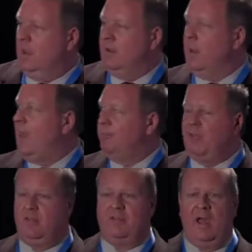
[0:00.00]
Now, that
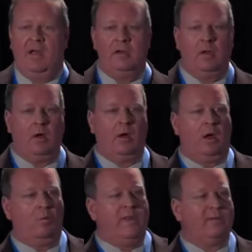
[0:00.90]
being said,
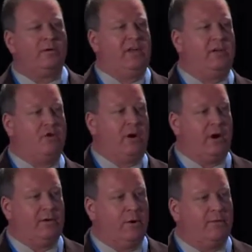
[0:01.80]
we still need to
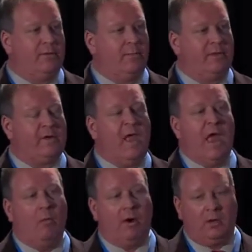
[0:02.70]
generate dose limits.
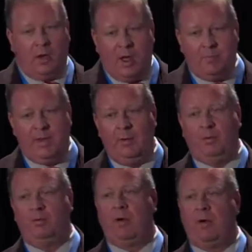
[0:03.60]
And what a lot of
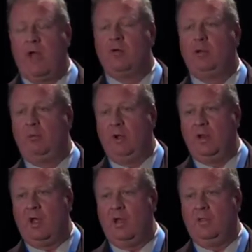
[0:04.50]
people don't actually
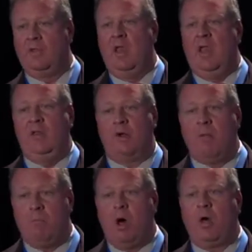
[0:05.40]
realize is our
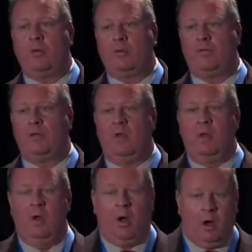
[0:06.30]
models
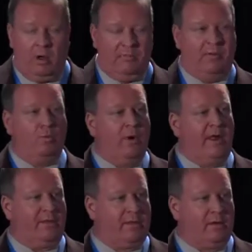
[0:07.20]
of
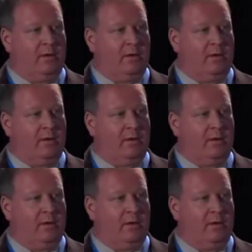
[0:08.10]
risk